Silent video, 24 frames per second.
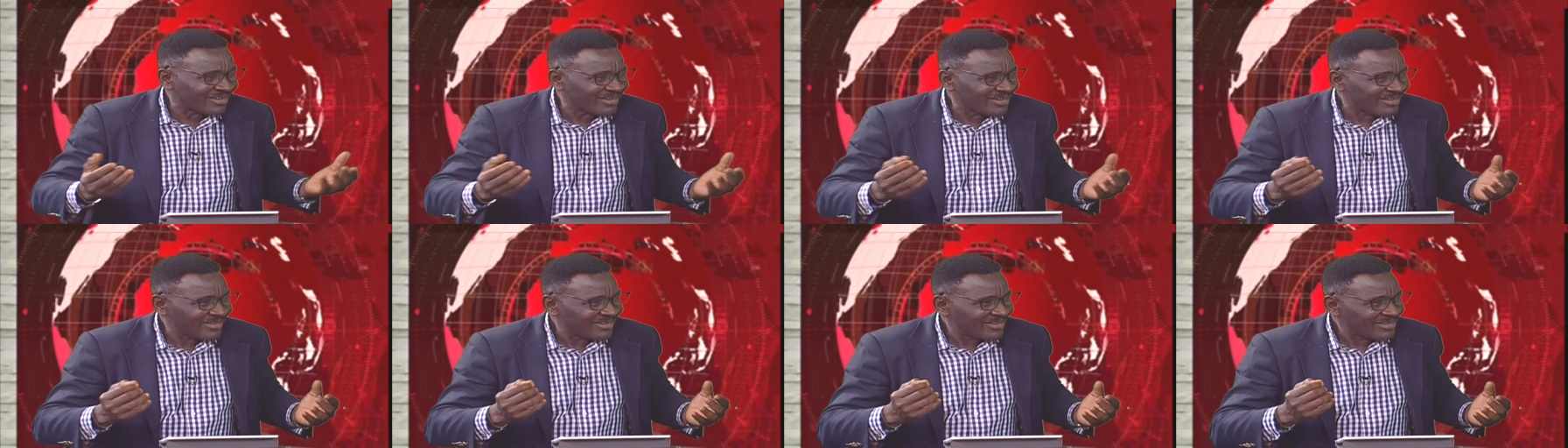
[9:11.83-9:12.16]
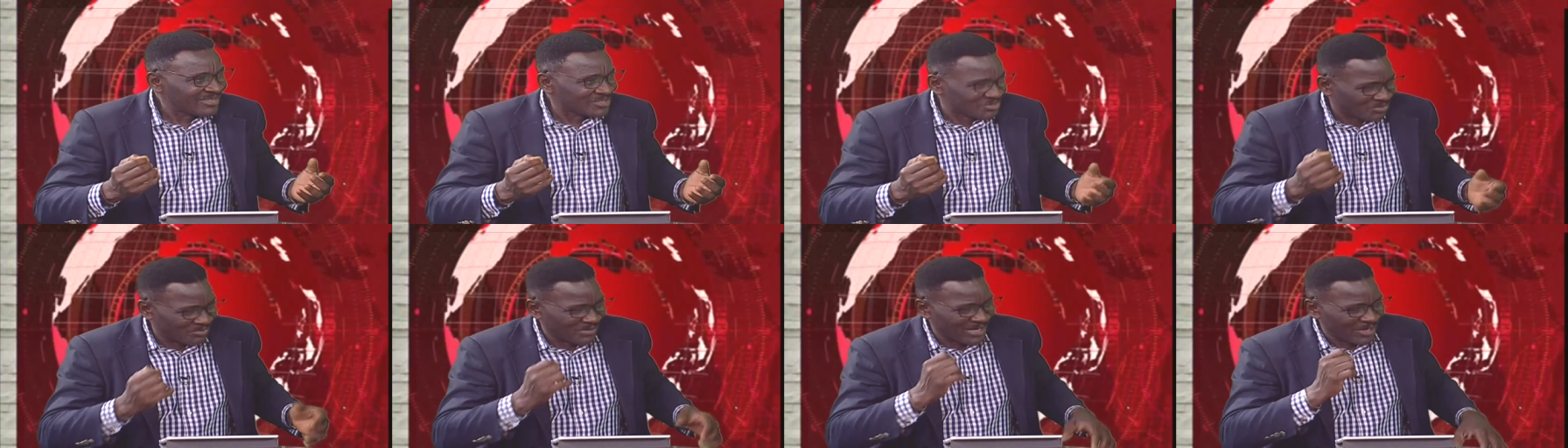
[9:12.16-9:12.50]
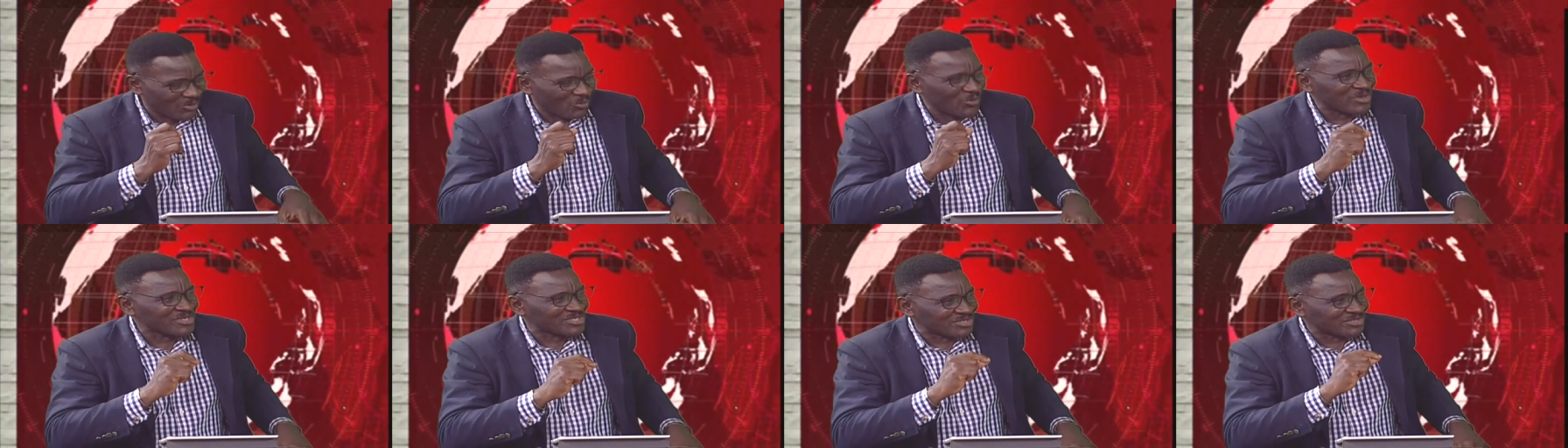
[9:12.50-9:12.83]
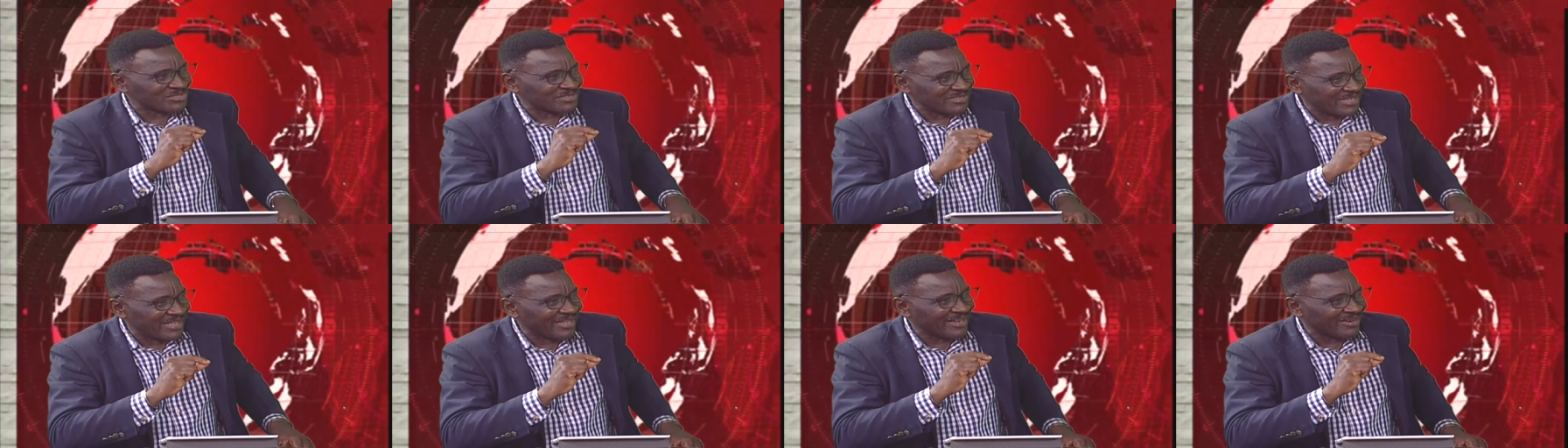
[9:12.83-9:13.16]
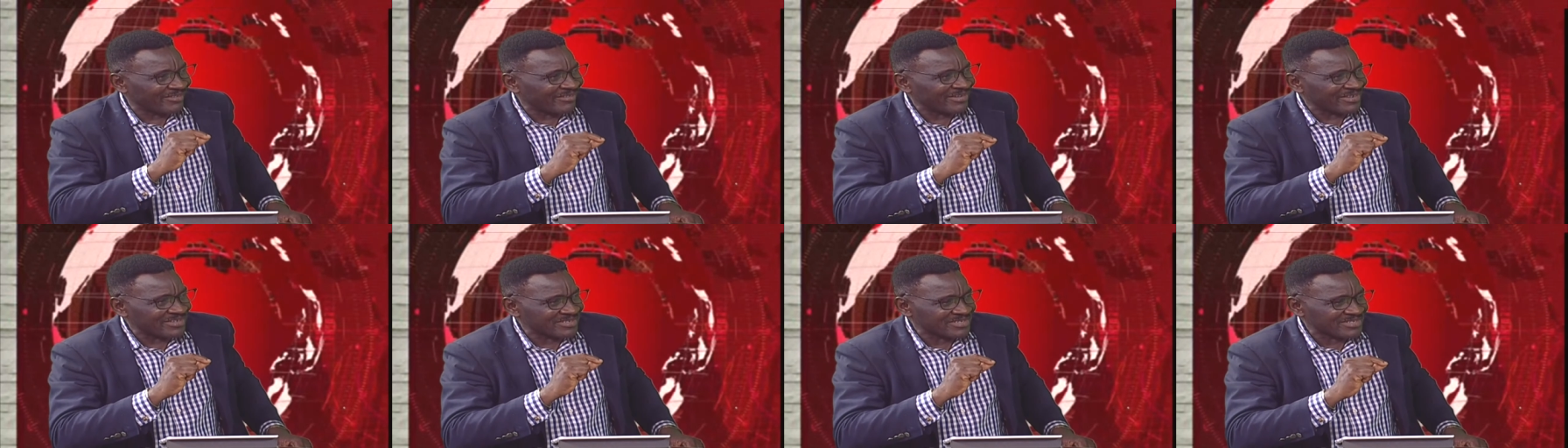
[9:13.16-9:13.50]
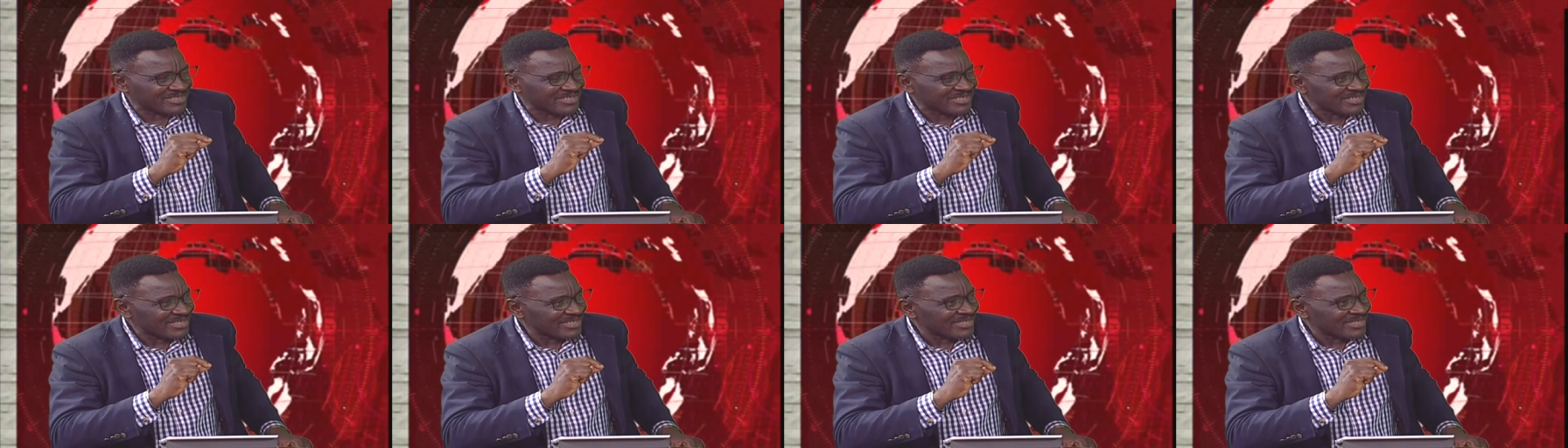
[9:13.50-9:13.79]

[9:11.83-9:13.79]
Mm. So my question here is,